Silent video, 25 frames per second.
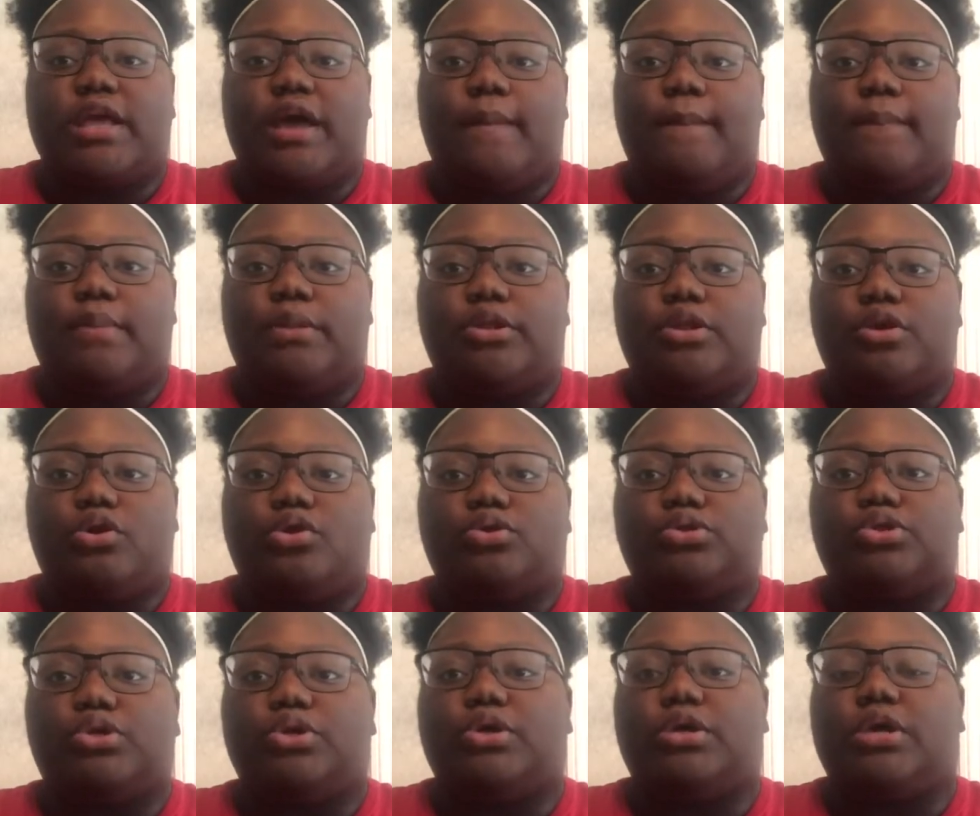down
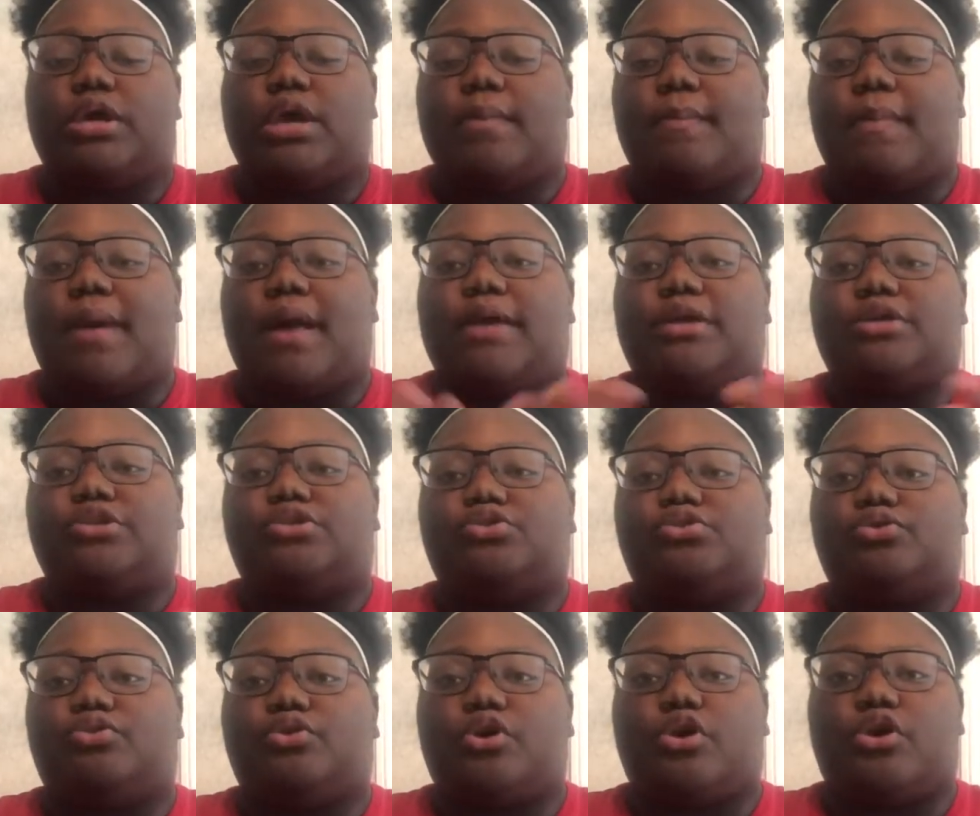below so you can get my
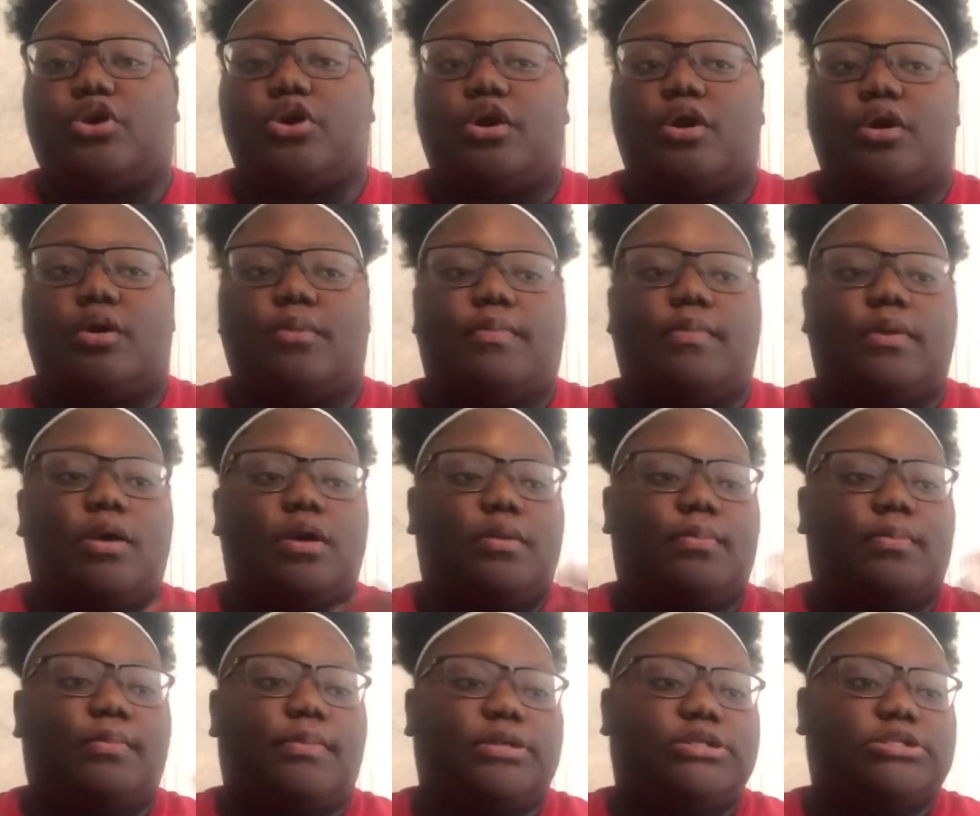instagram
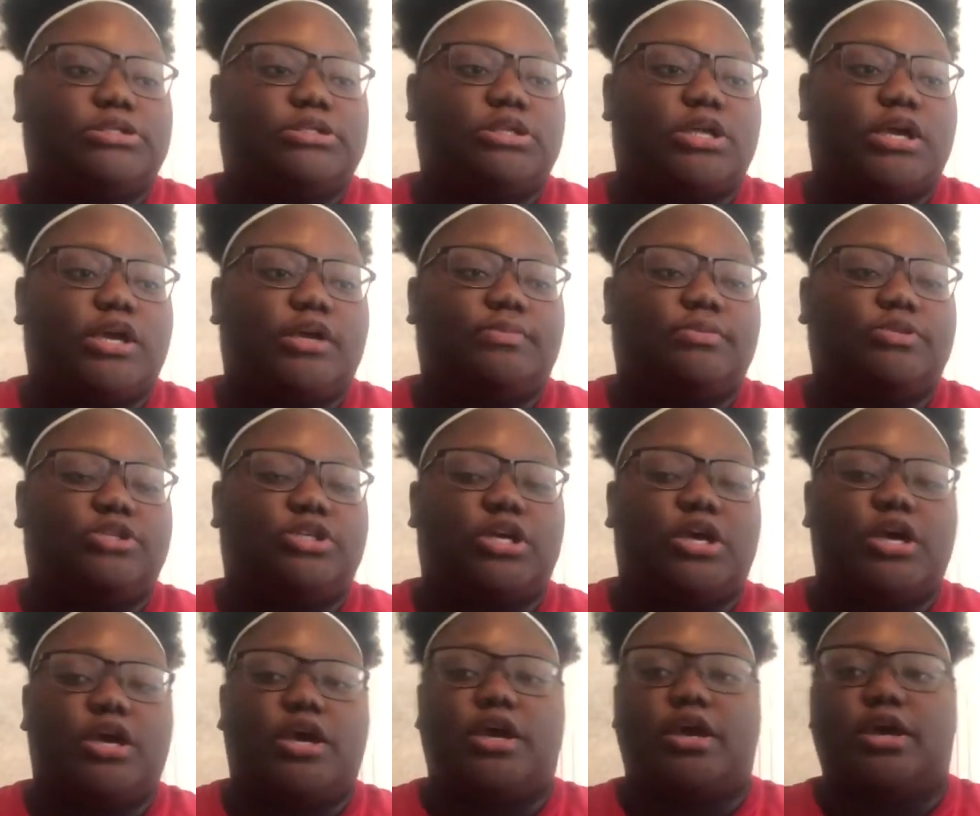my
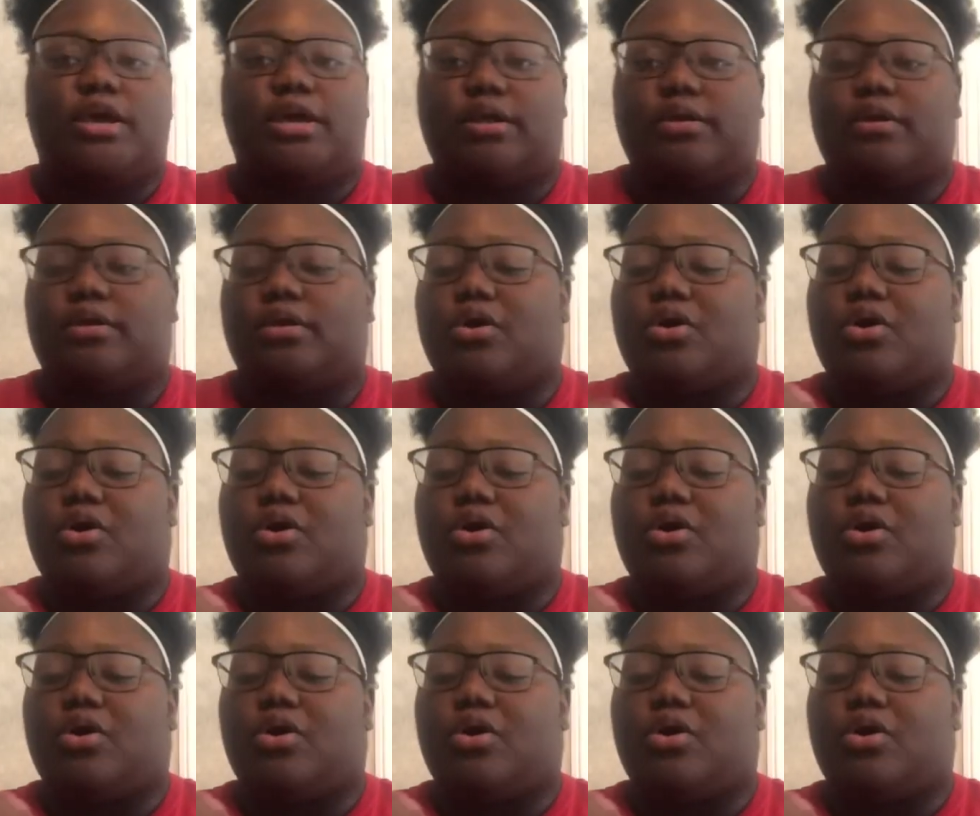snapchat